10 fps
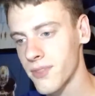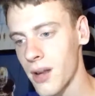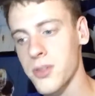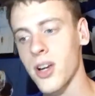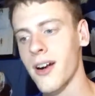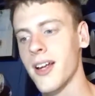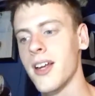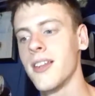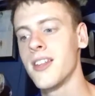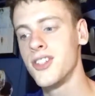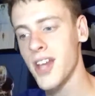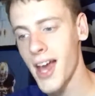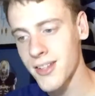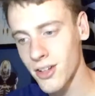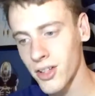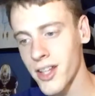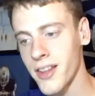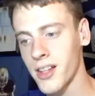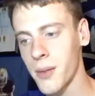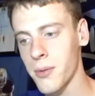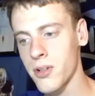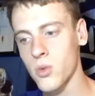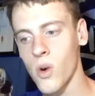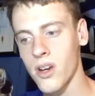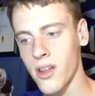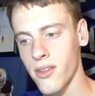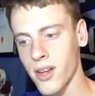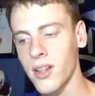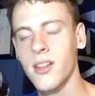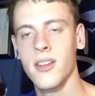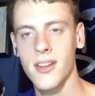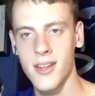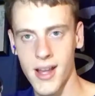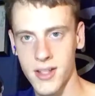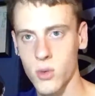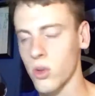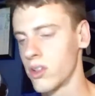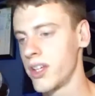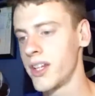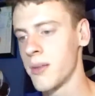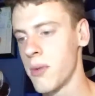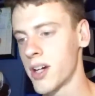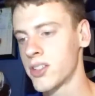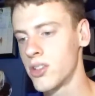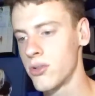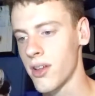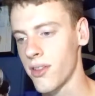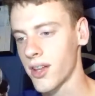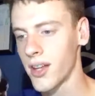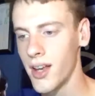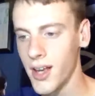The Jazz are leading the Clippers 1-0. The Nets were leading the Bucks 2-0.